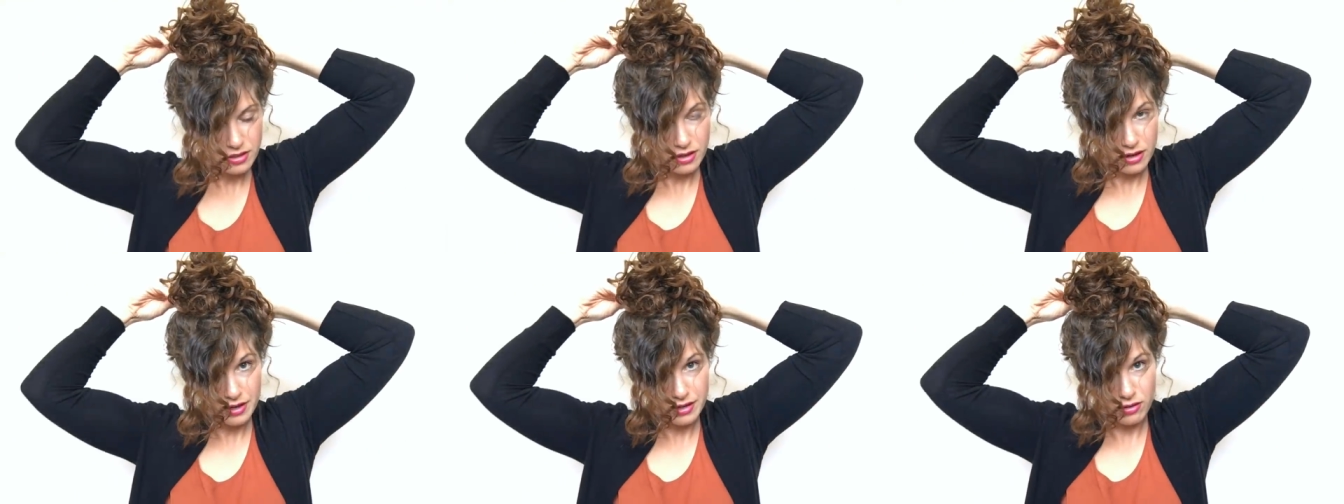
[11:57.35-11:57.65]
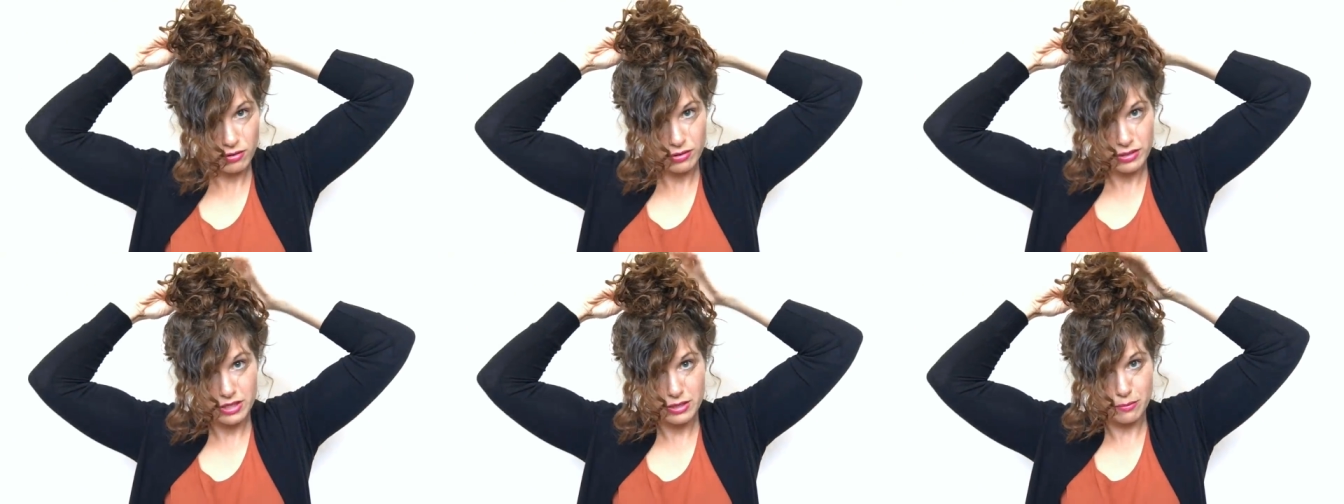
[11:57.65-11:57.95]
I
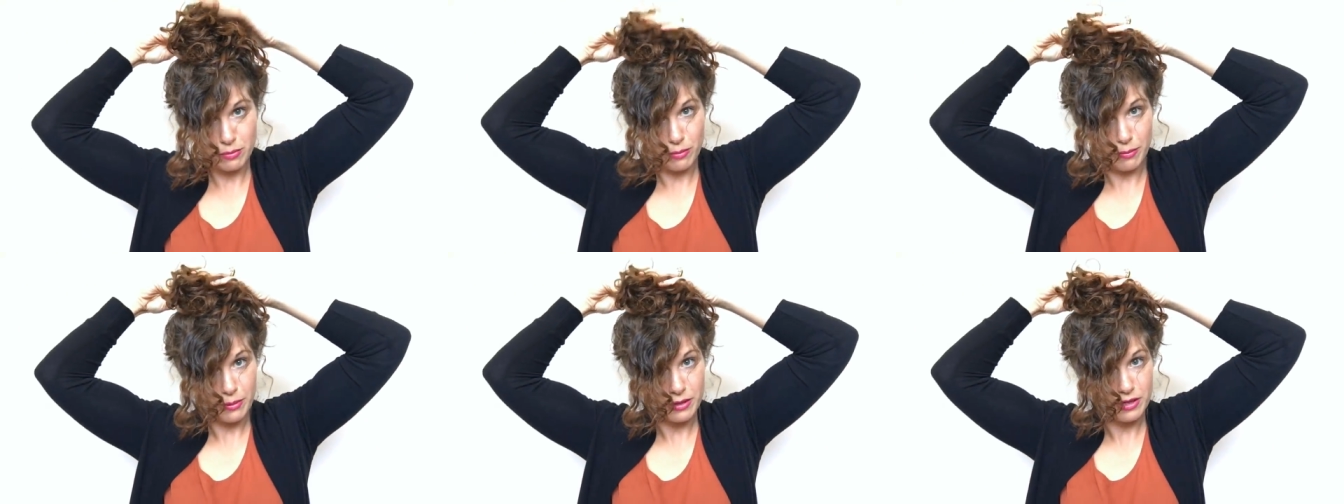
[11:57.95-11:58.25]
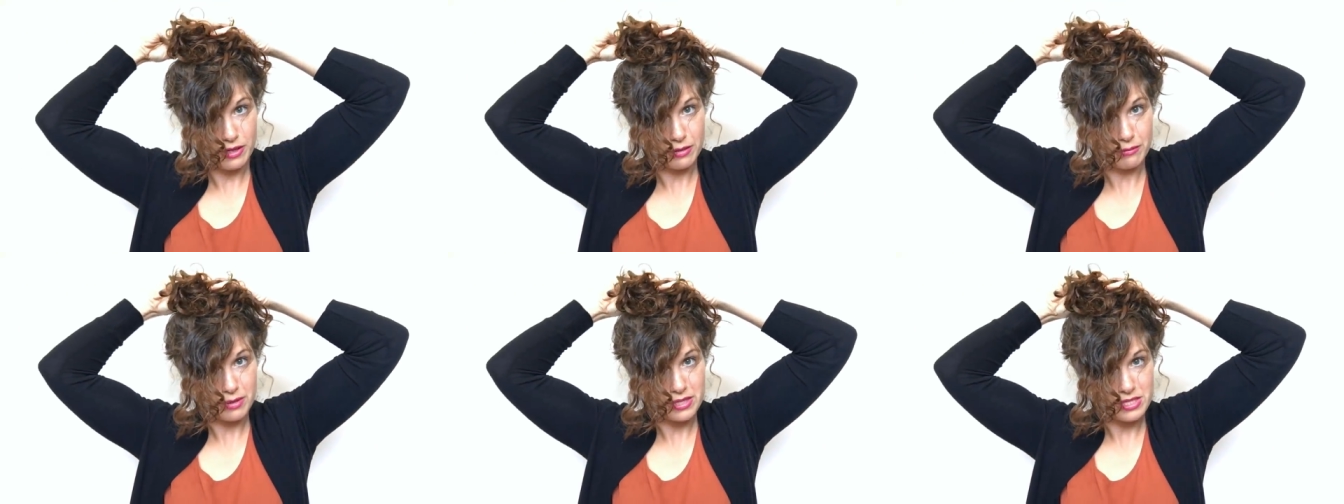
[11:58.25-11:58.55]
know I keep
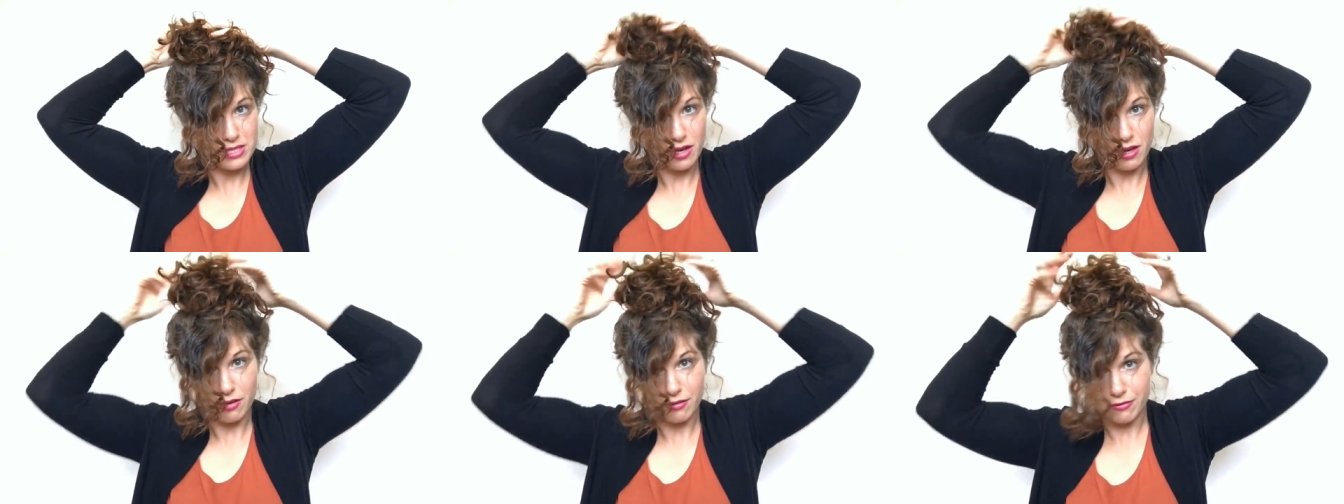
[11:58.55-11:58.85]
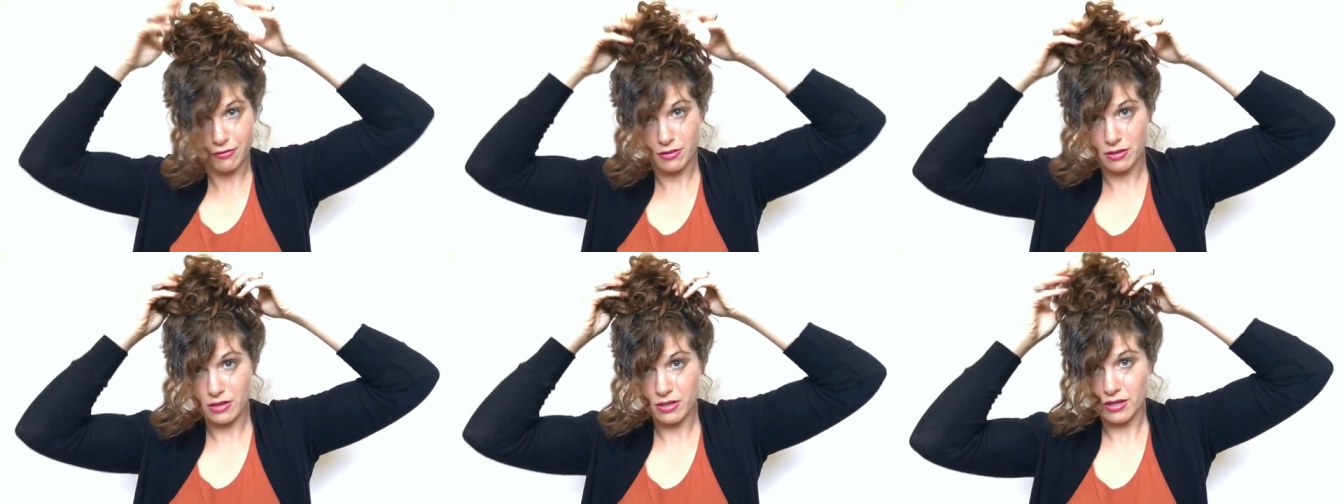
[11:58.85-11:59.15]
repeating
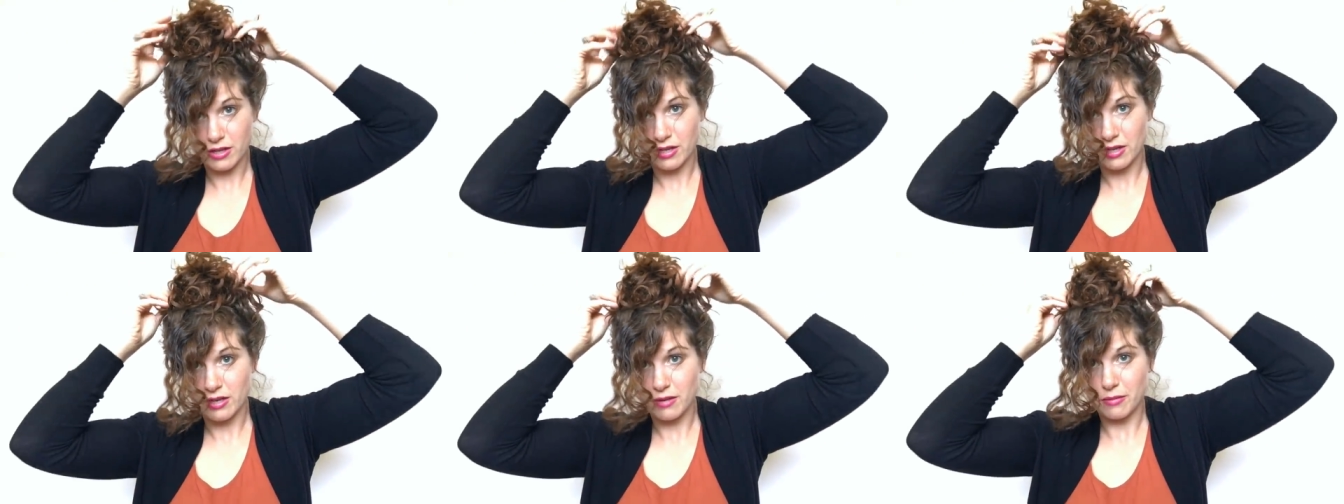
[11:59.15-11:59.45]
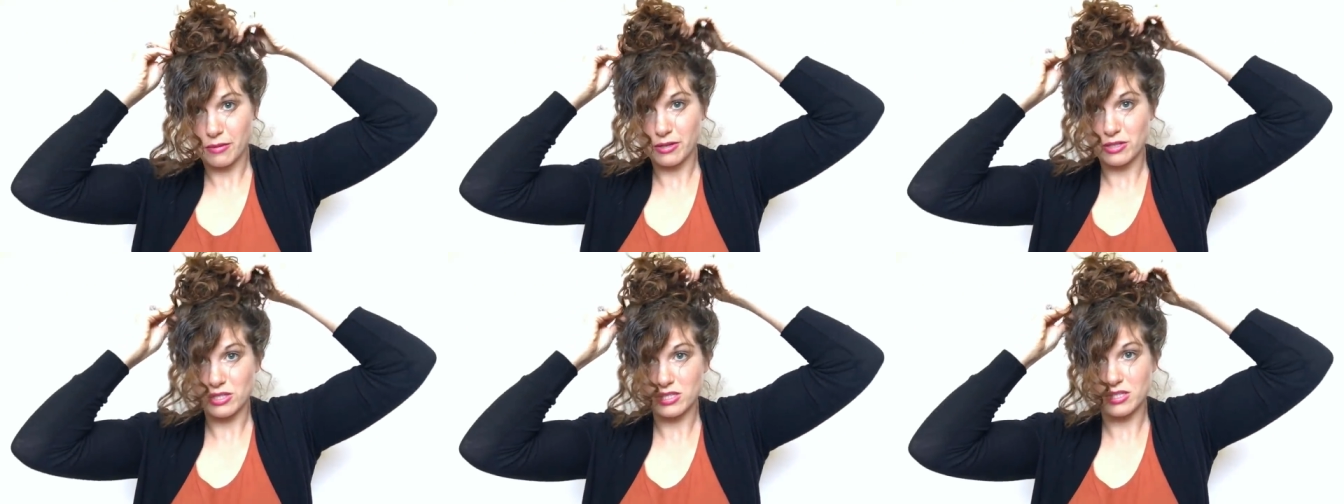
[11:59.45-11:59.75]
myself,
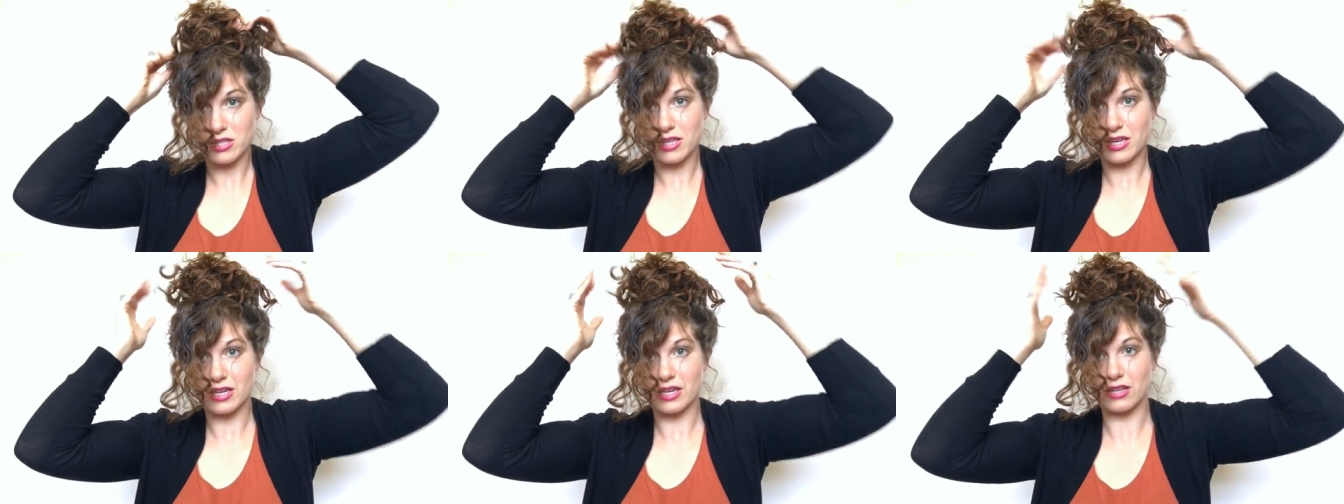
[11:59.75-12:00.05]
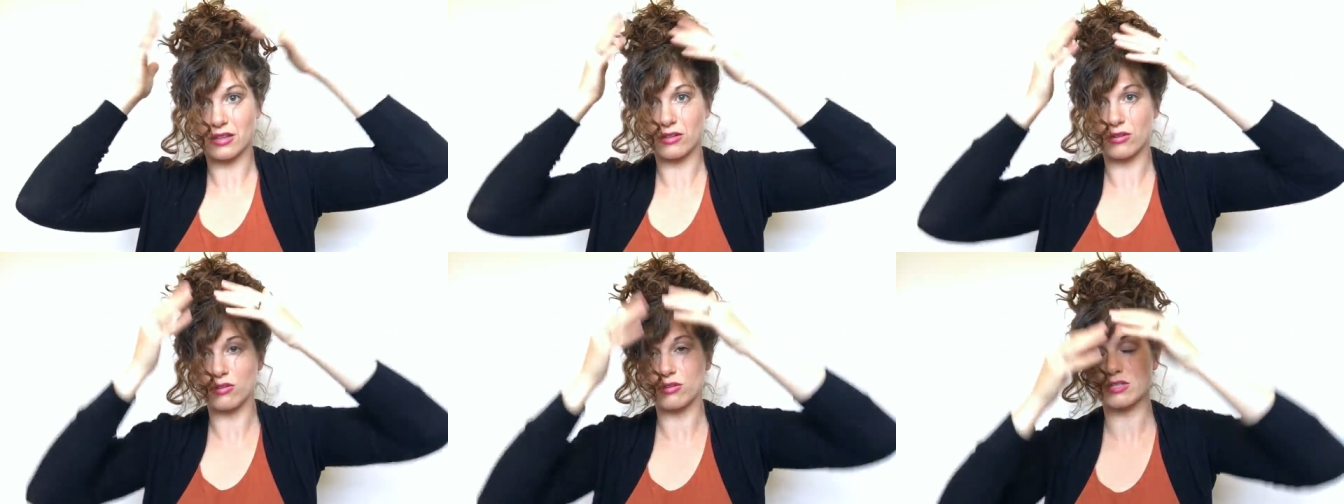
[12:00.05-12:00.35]
but I just think
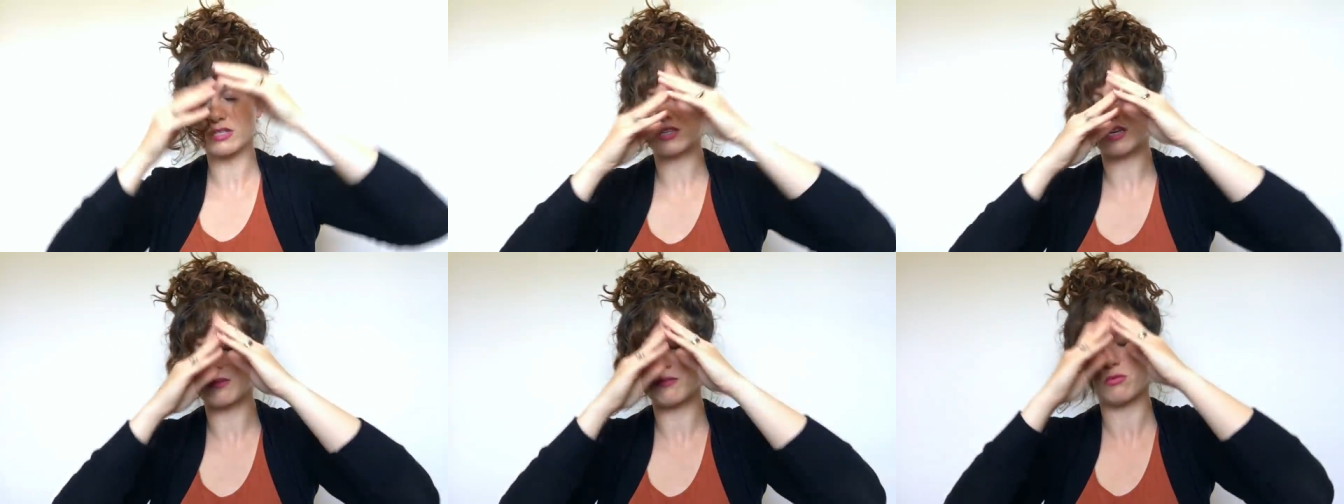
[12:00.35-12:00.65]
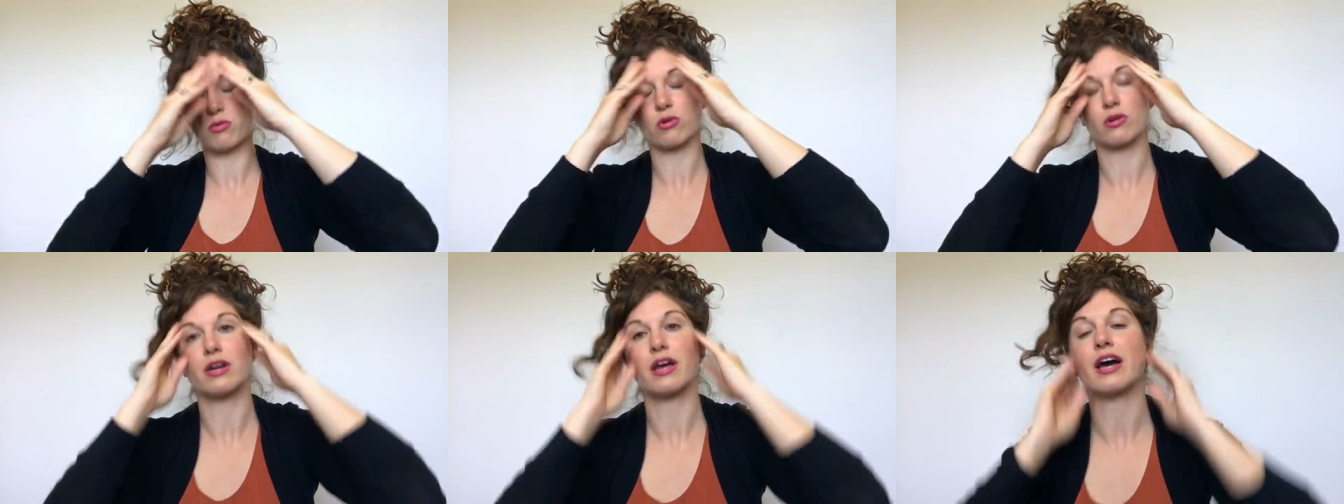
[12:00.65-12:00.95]
it looks like
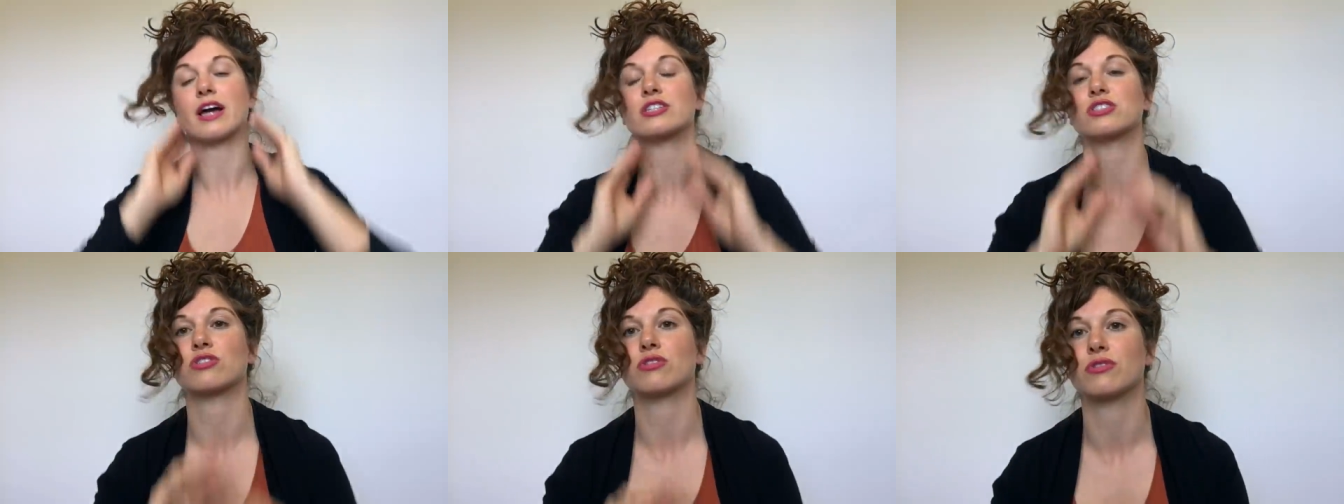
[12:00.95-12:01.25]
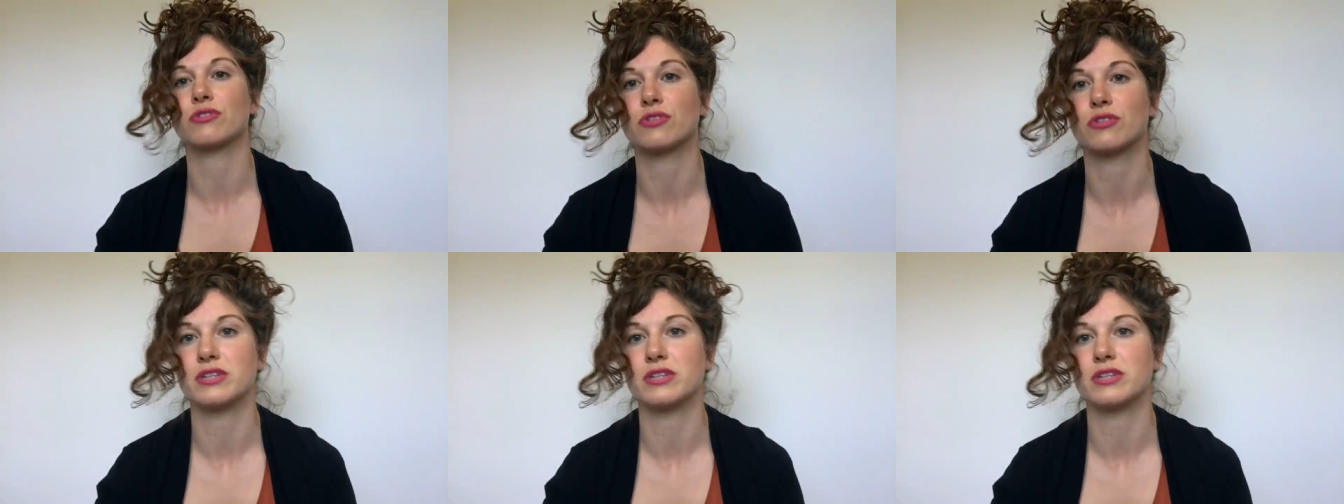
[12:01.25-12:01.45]
more natural.